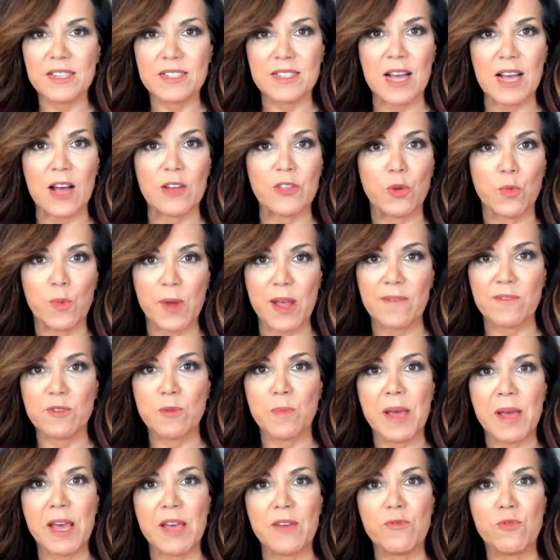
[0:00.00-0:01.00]
out that we have to
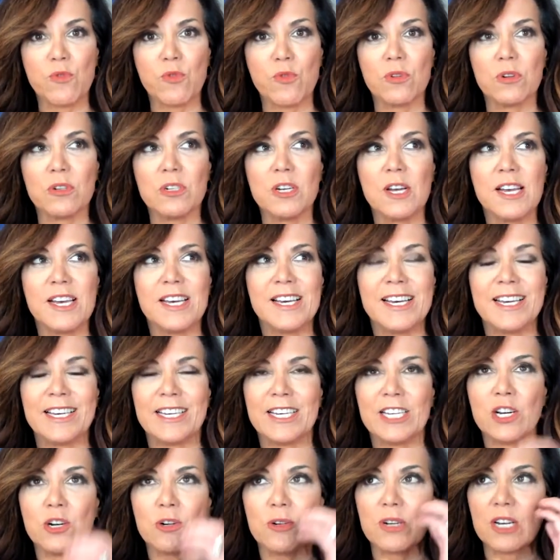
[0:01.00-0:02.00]
pay for,
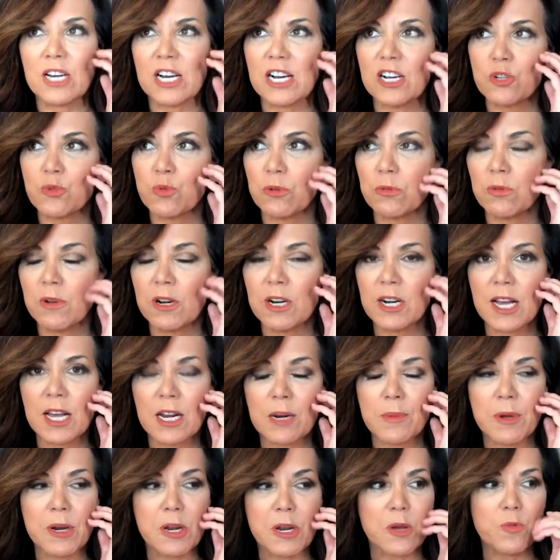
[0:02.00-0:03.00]
gosh, we're running out
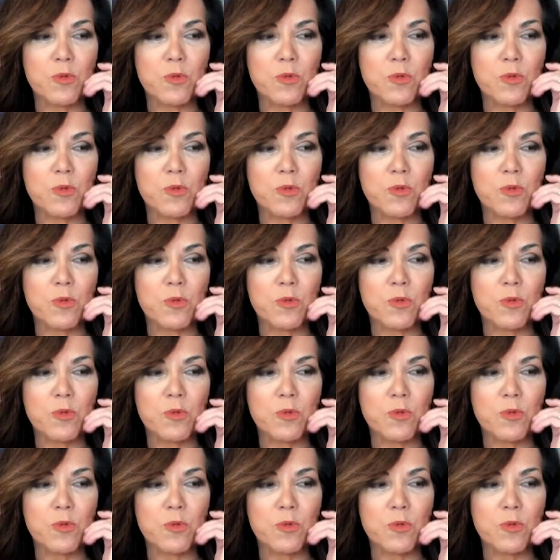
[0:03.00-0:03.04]
of money.